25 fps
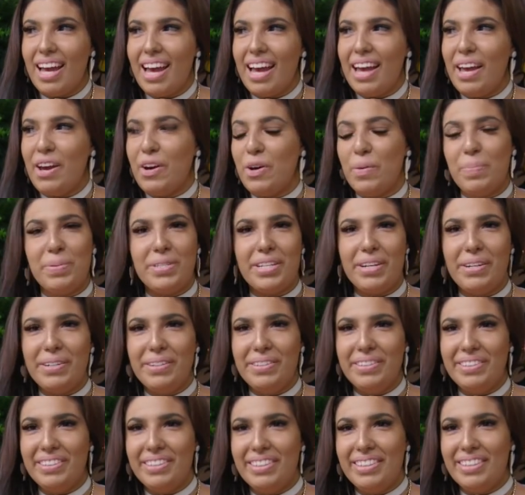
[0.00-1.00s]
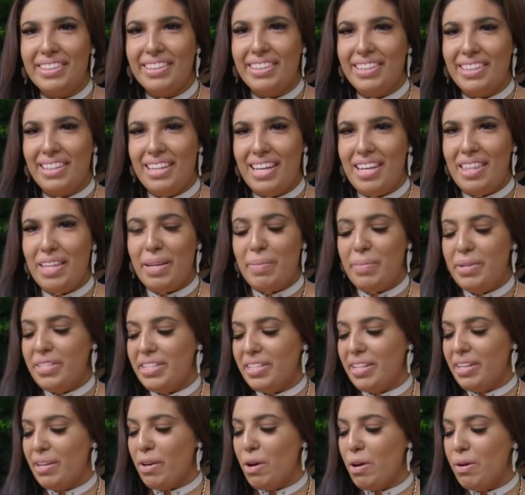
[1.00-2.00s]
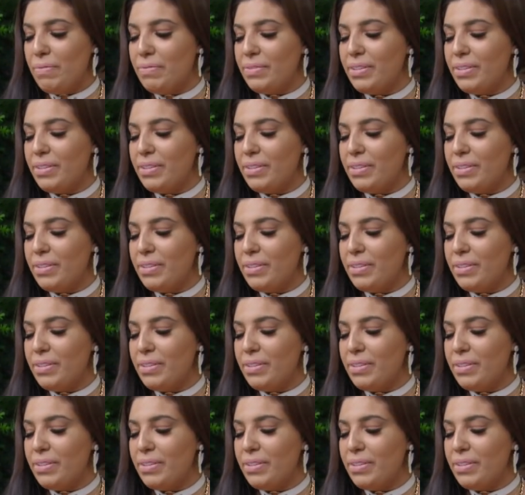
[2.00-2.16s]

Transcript: I hope so. I think I'm just gonna go